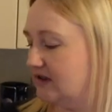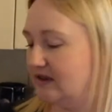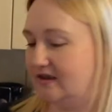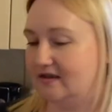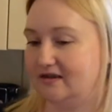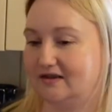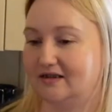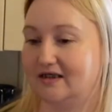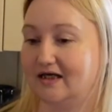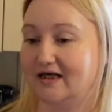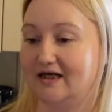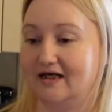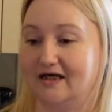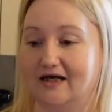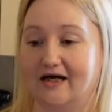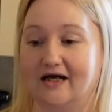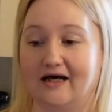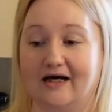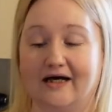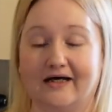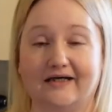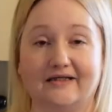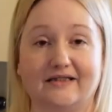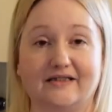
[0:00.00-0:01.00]
Yeah,
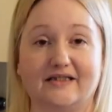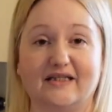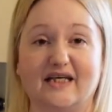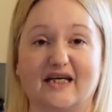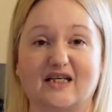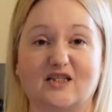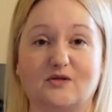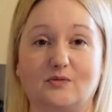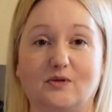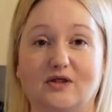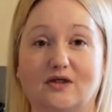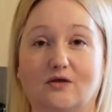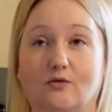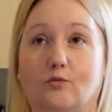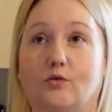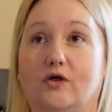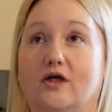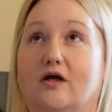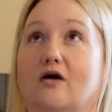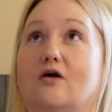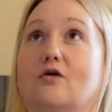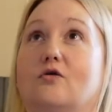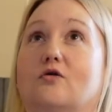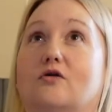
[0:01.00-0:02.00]
and next week we
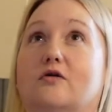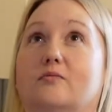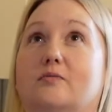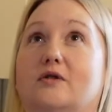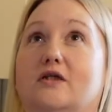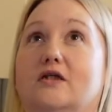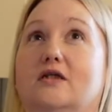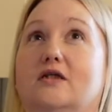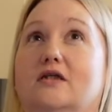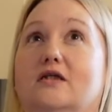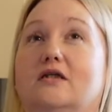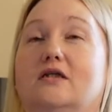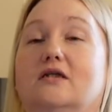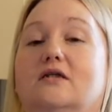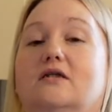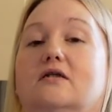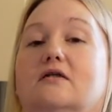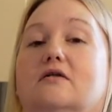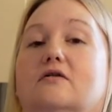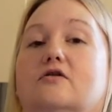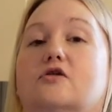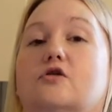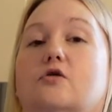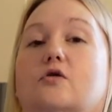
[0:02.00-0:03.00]
are going to
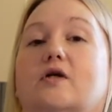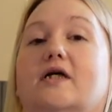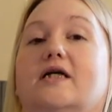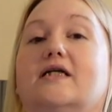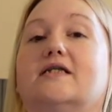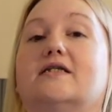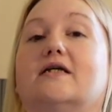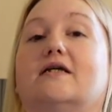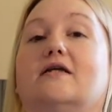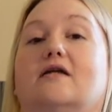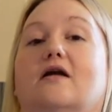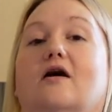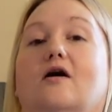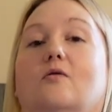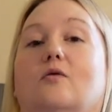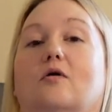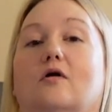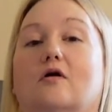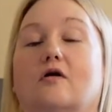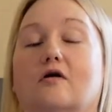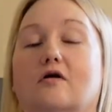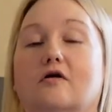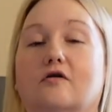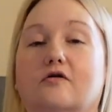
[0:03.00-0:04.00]
be showcasing
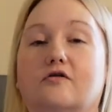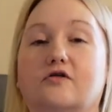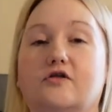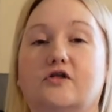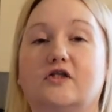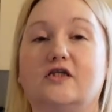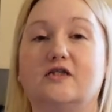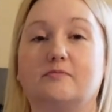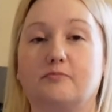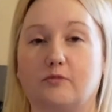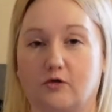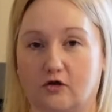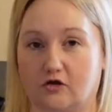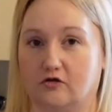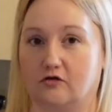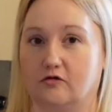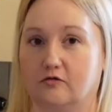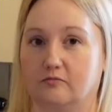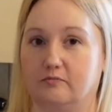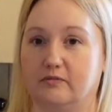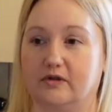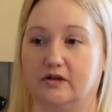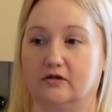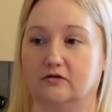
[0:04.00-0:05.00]
our
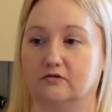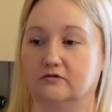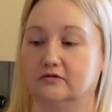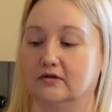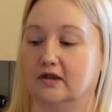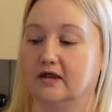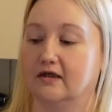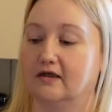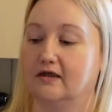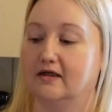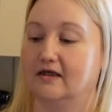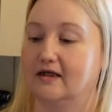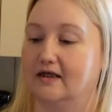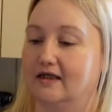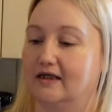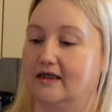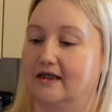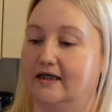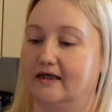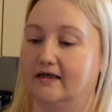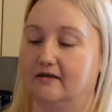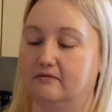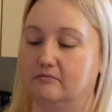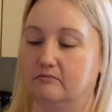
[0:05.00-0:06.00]
cheeseburger meal,
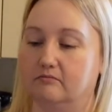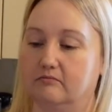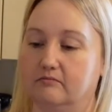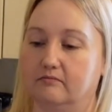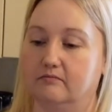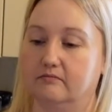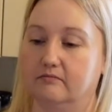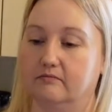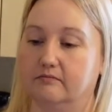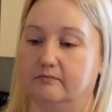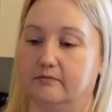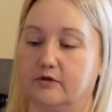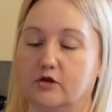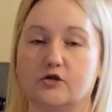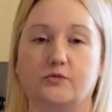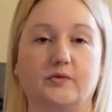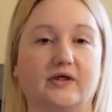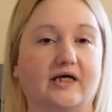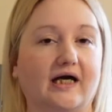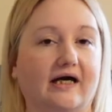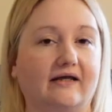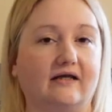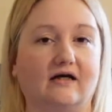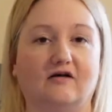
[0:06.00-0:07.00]
because we
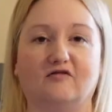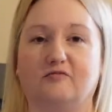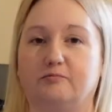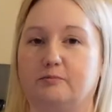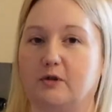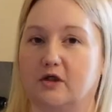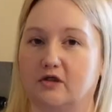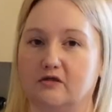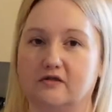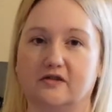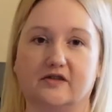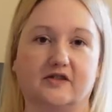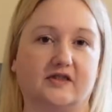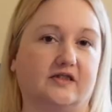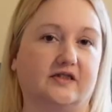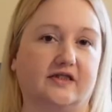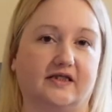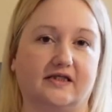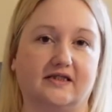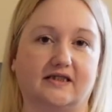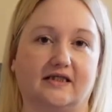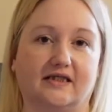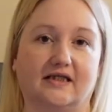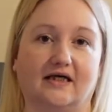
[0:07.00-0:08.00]
can't have buns and
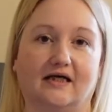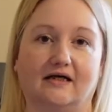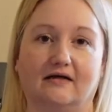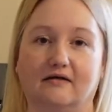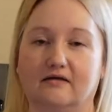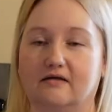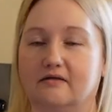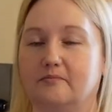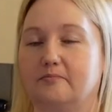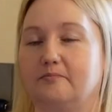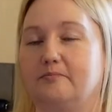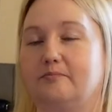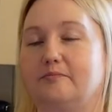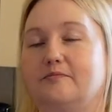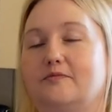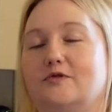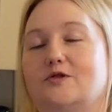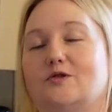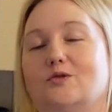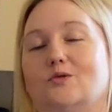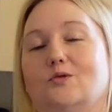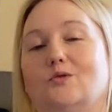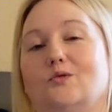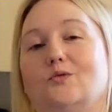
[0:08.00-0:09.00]
things like that,
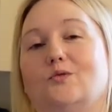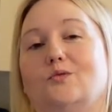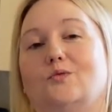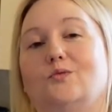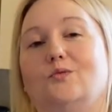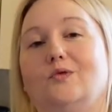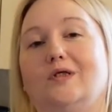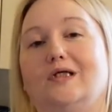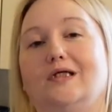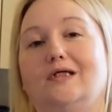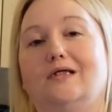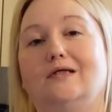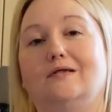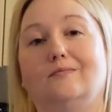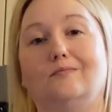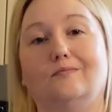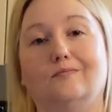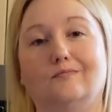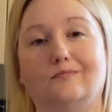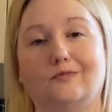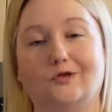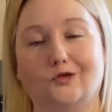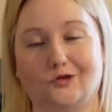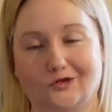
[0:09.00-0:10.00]
so we
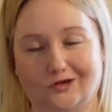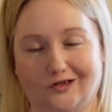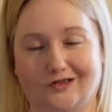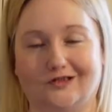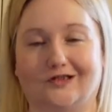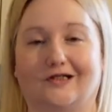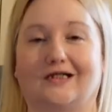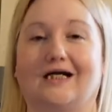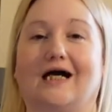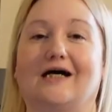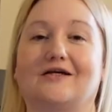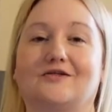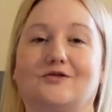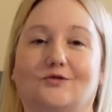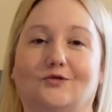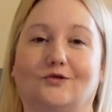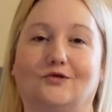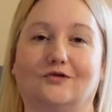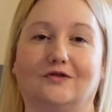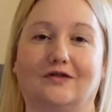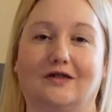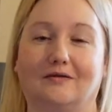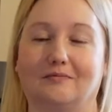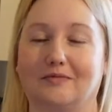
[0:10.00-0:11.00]
cook it as a
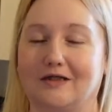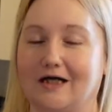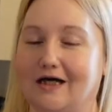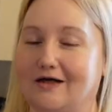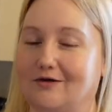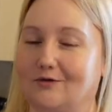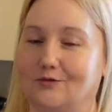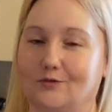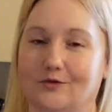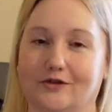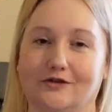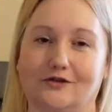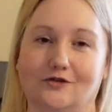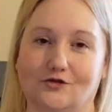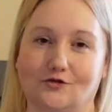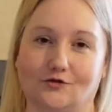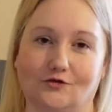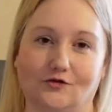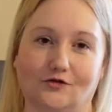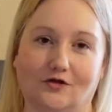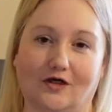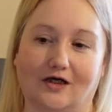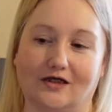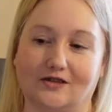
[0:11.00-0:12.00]
casserole, and I cannot wait to show
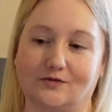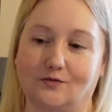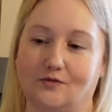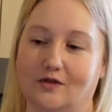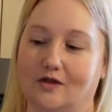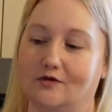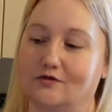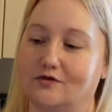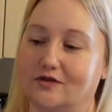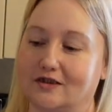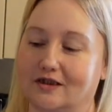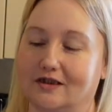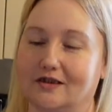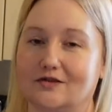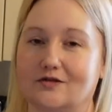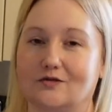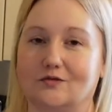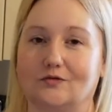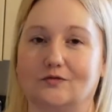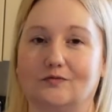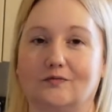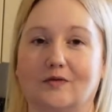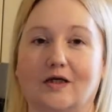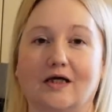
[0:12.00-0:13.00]
you guys what that looks like.
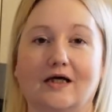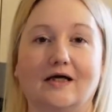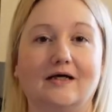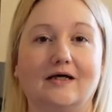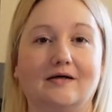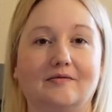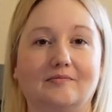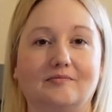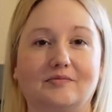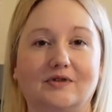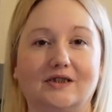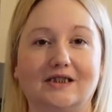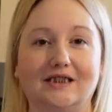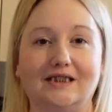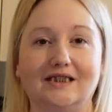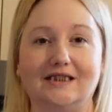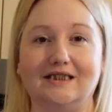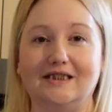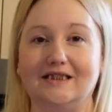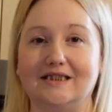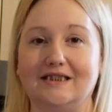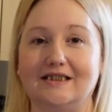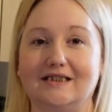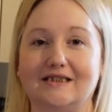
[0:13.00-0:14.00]
So
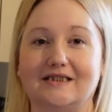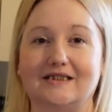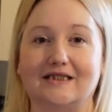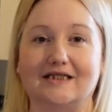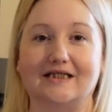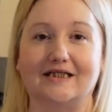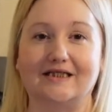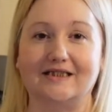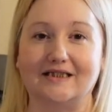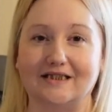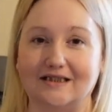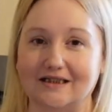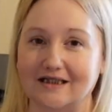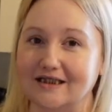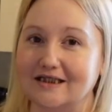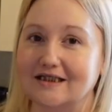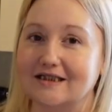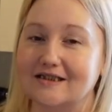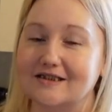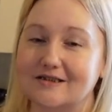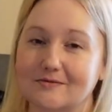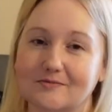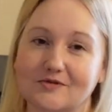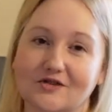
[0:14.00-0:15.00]
please hit the like
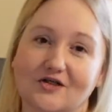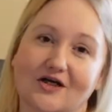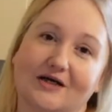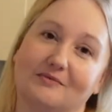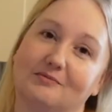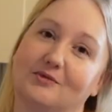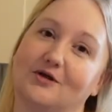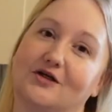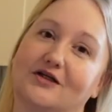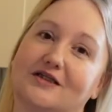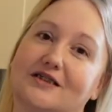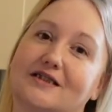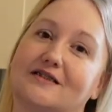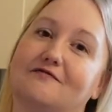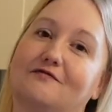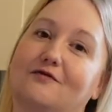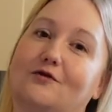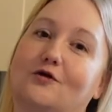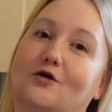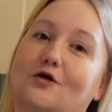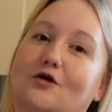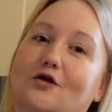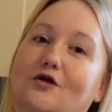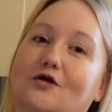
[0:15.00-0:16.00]
and subscribe buttons
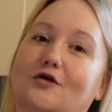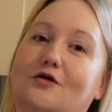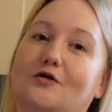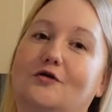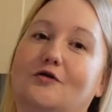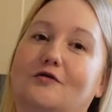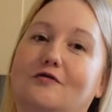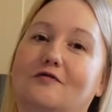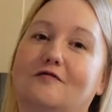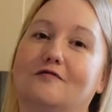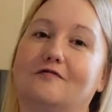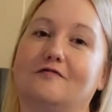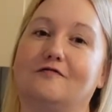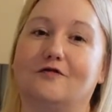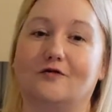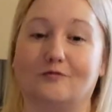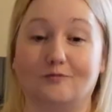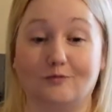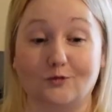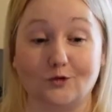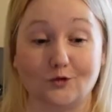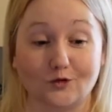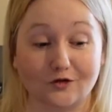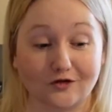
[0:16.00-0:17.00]
for
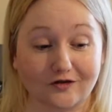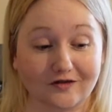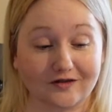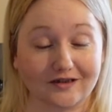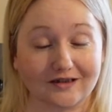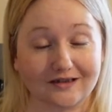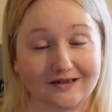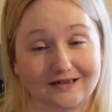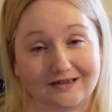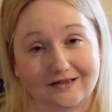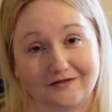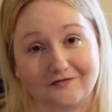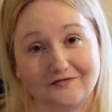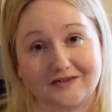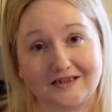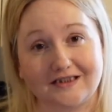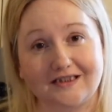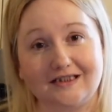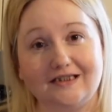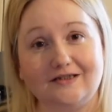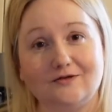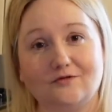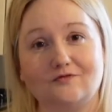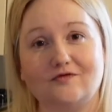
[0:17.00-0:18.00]
more of these lovely
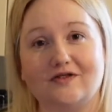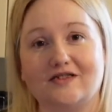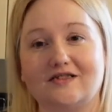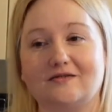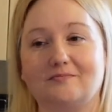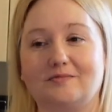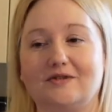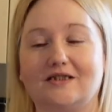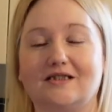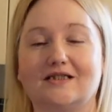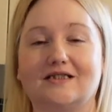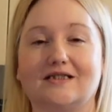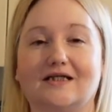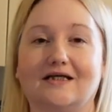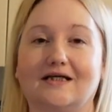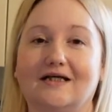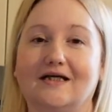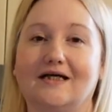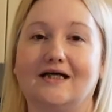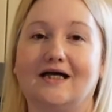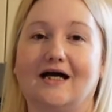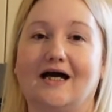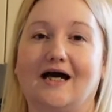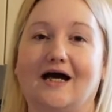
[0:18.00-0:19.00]
keto recipes,
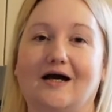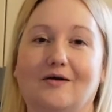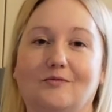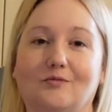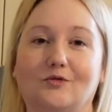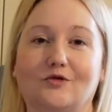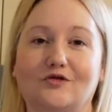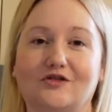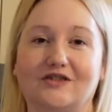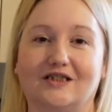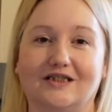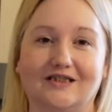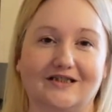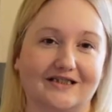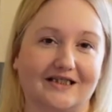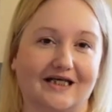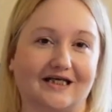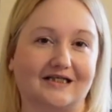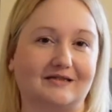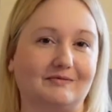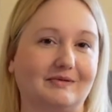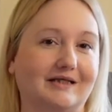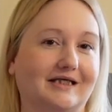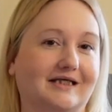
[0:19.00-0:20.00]
and we'll see you
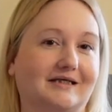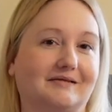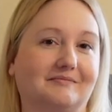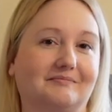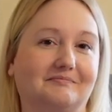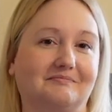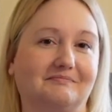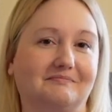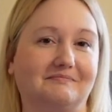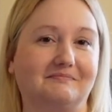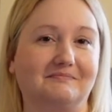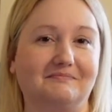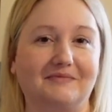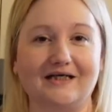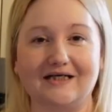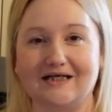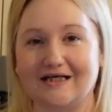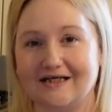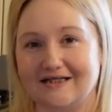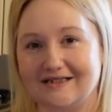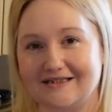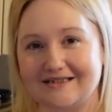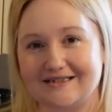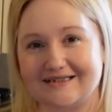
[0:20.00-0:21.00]
next week. Bye
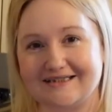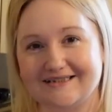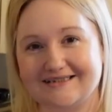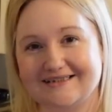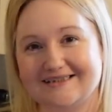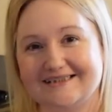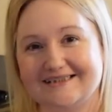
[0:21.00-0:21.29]
guys!